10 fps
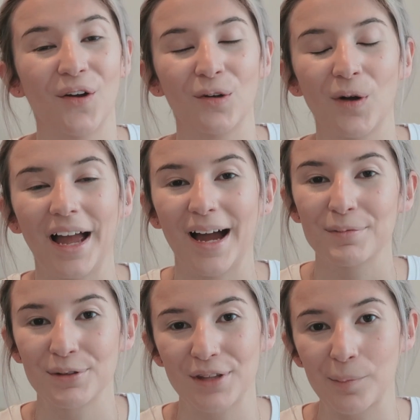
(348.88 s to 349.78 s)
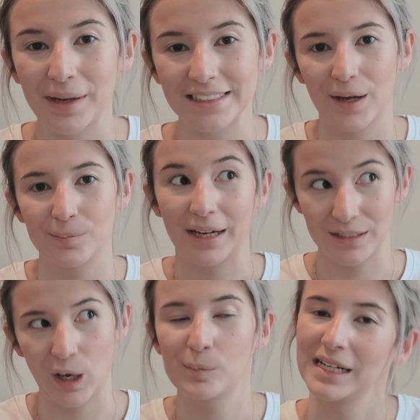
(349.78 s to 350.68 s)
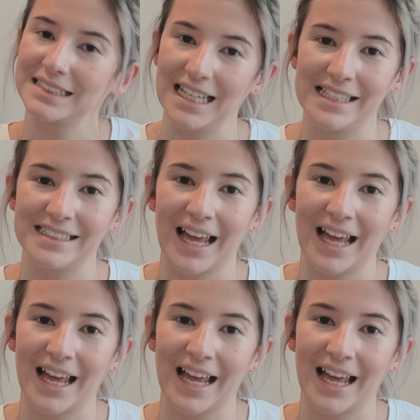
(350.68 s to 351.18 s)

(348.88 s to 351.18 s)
I'm quite happy with that base makeup as it is